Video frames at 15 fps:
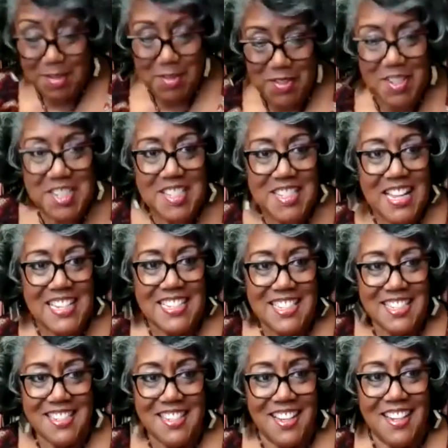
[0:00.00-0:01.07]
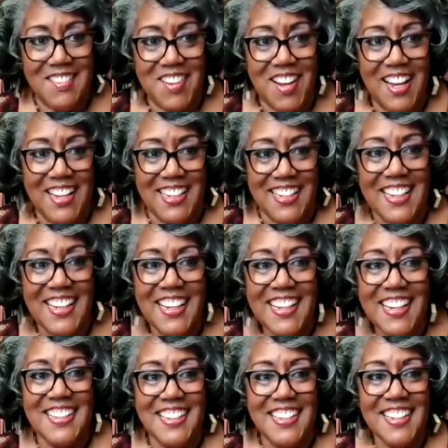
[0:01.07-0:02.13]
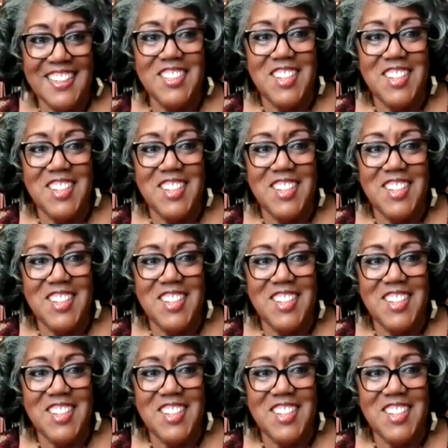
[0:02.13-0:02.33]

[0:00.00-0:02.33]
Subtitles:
So you're just like stuck, right? You